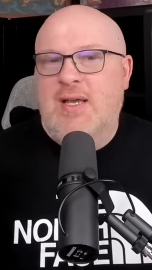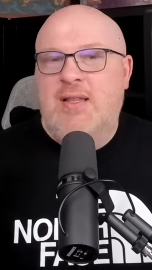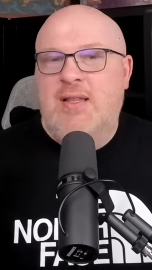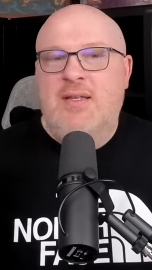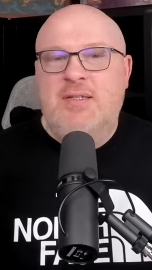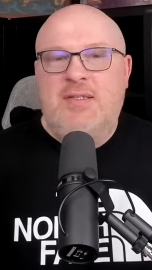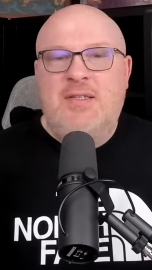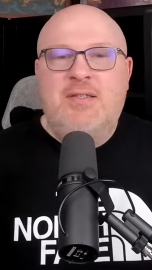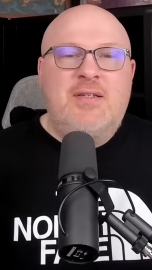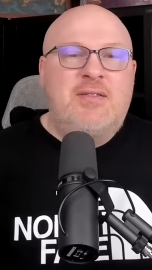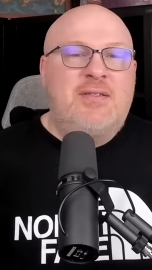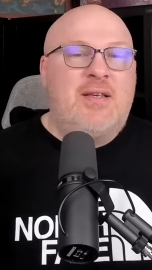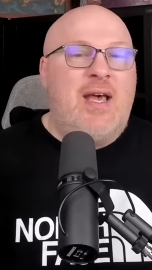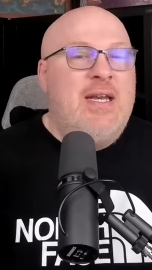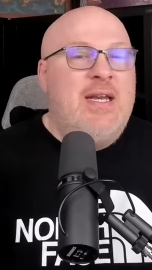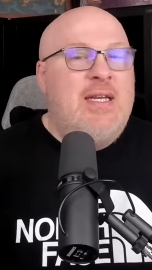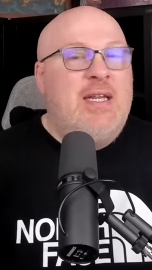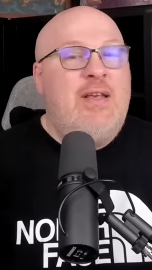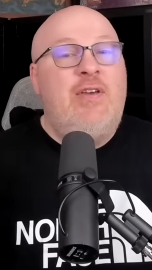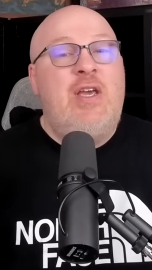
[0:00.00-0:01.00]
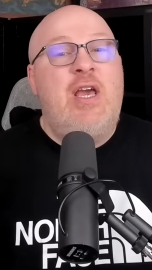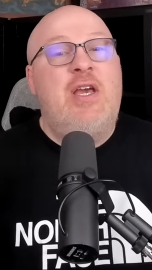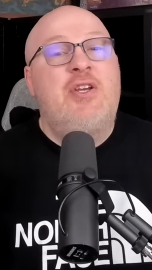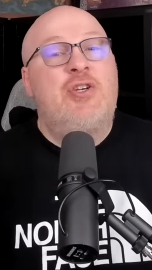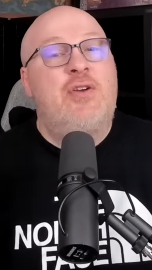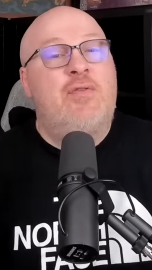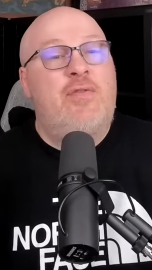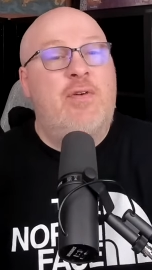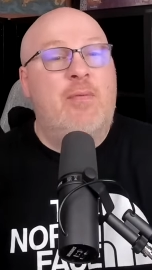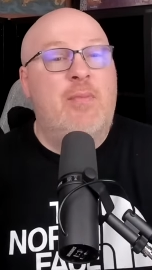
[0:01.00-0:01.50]
And this is a slight
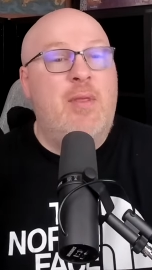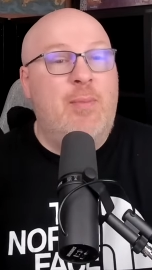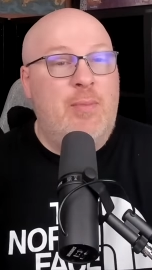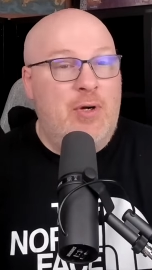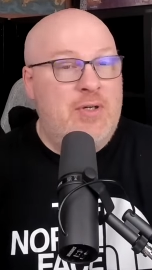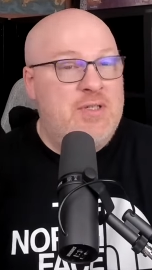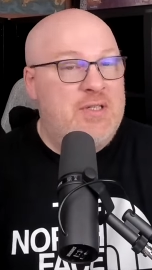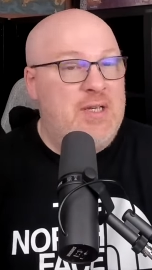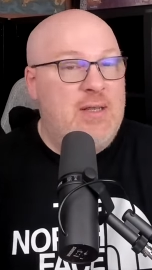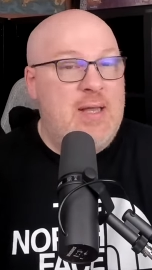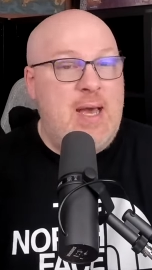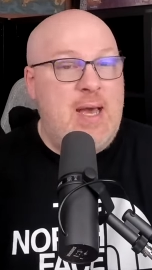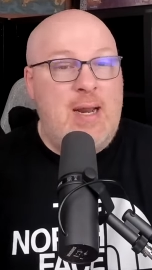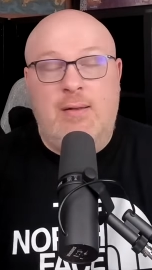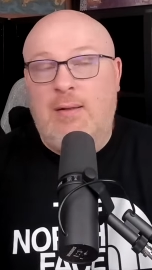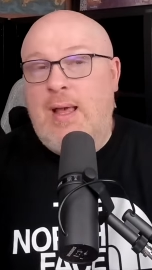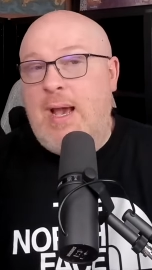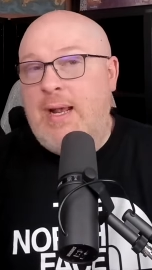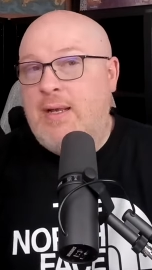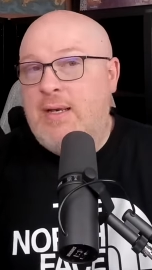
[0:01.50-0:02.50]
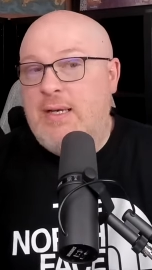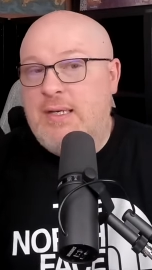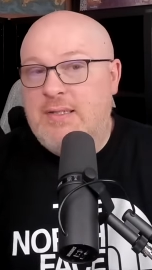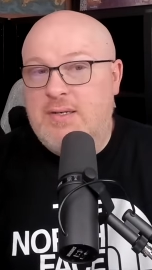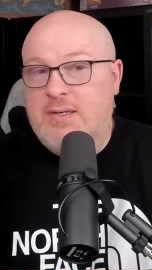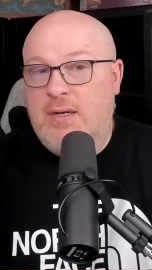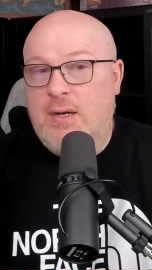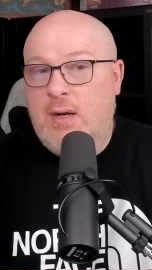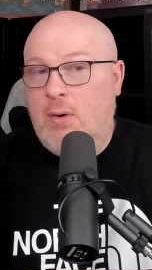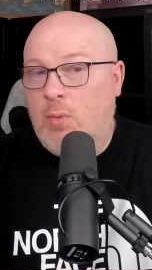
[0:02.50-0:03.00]
deviation from the books in that Elaida
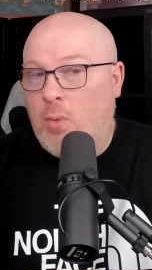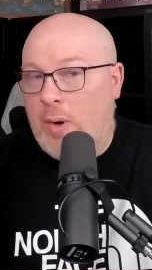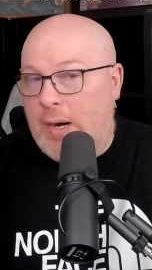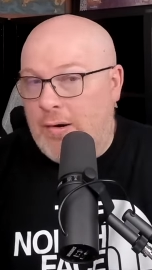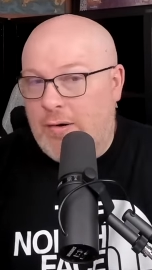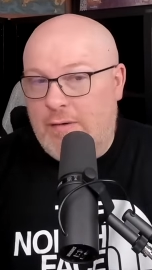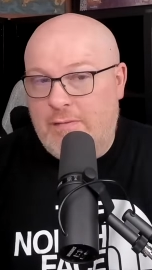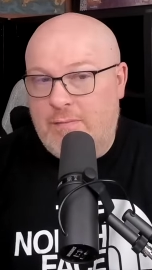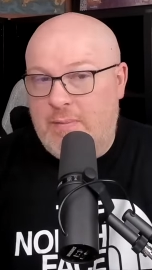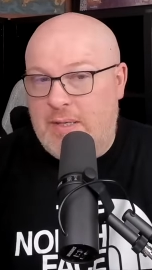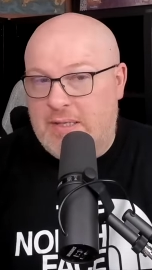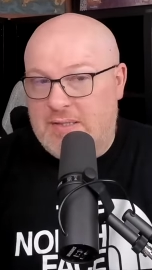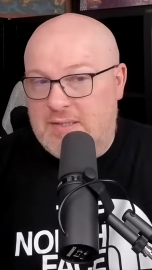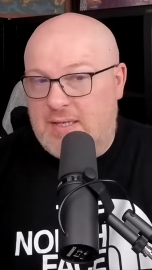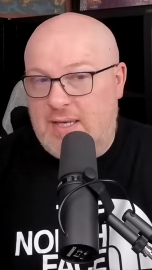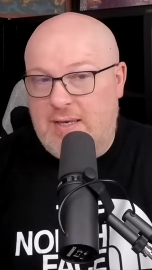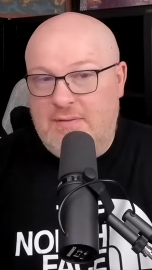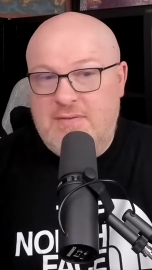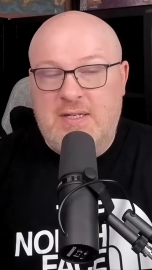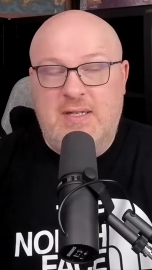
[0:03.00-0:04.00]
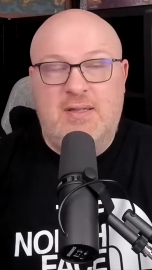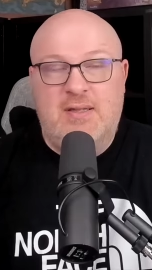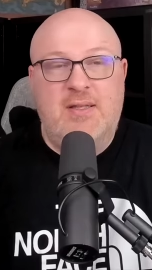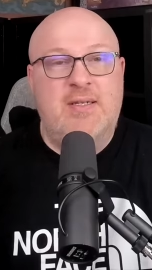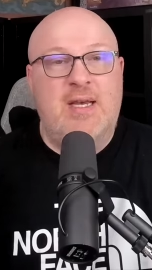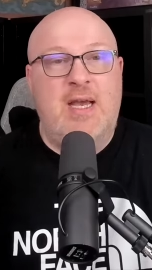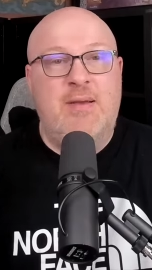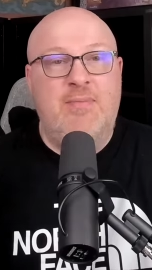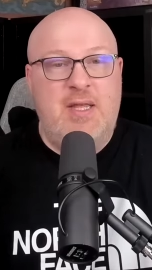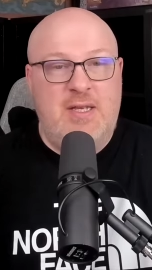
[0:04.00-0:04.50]
isn't aware of Min's gifts at the
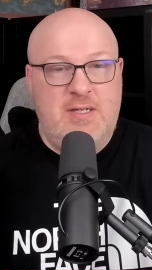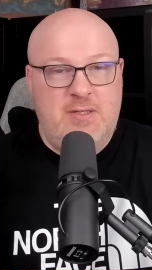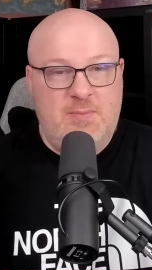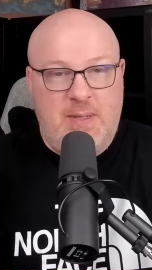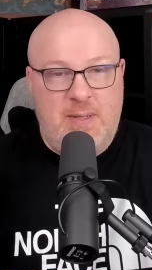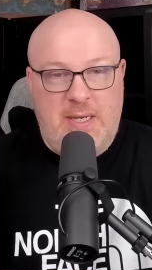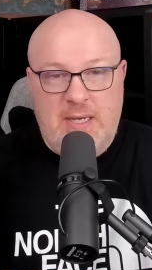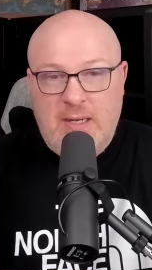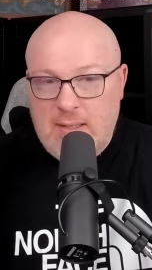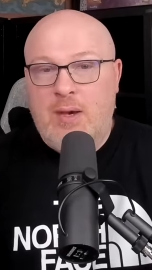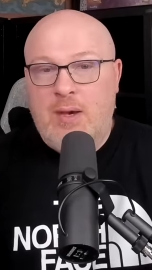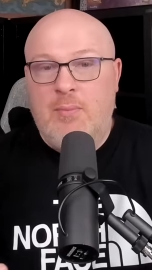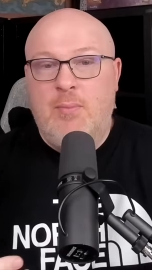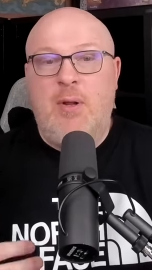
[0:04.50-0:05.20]
time they speak.